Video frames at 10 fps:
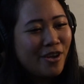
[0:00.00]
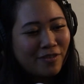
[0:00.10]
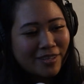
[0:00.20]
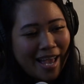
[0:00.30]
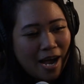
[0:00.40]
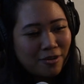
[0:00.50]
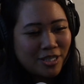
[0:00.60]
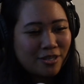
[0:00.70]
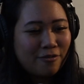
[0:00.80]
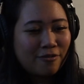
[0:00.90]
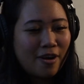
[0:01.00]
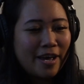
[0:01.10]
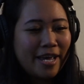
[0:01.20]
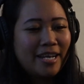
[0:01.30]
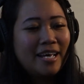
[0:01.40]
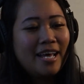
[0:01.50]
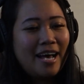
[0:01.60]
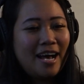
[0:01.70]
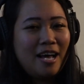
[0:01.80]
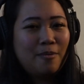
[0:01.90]
have a lounge in the front.
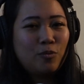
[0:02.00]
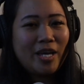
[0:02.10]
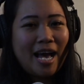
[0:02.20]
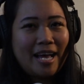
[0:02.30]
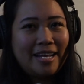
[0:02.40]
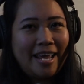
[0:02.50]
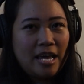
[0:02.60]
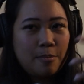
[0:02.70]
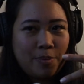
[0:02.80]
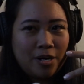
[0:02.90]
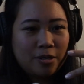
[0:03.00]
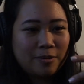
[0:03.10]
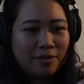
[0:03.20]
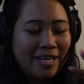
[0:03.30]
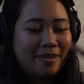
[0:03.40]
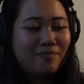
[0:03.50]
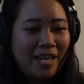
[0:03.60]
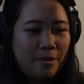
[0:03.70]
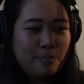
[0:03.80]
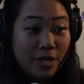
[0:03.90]
We had 8
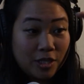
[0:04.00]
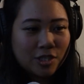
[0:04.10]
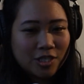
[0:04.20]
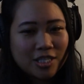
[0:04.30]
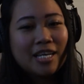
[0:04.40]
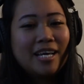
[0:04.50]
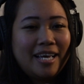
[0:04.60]
bunks,